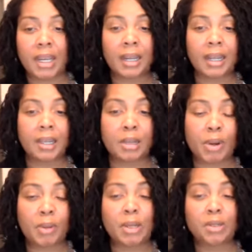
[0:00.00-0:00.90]
and
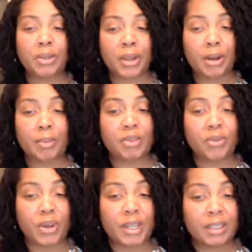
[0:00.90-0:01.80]
experimental therapy
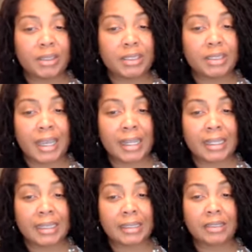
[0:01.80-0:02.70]
for an illness that
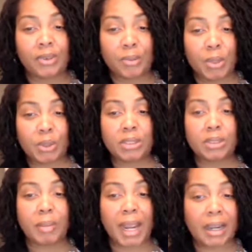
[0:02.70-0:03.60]
is for
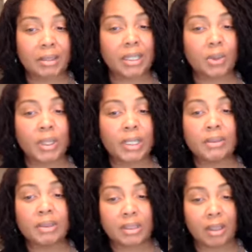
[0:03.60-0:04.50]
most mild and
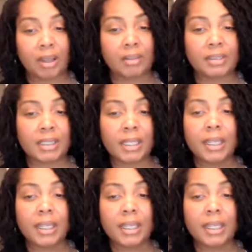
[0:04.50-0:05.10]
quickly resolves